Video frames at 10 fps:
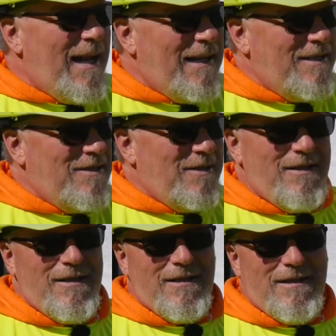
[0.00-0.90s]
heads.
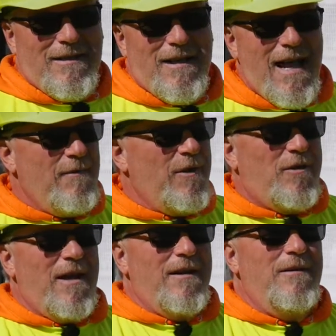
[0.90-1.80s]
Uh,
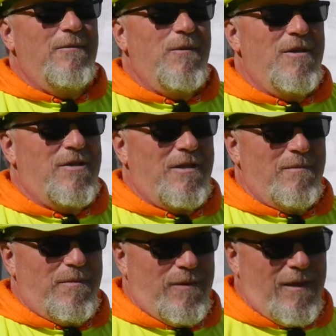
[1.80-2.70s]
everything was
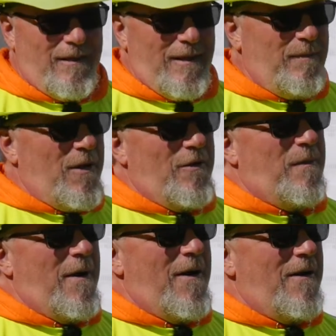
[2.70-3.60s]
completely blown
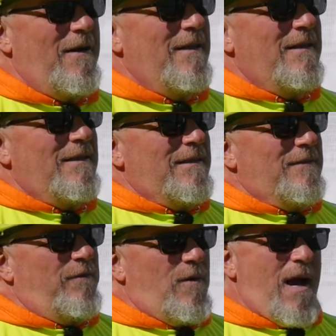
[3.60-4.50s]
apart
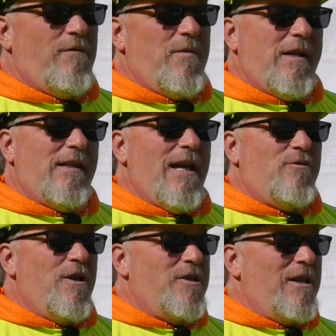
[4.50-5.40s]
fried from the
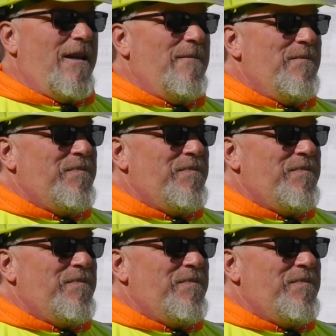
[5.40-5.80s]
electricity.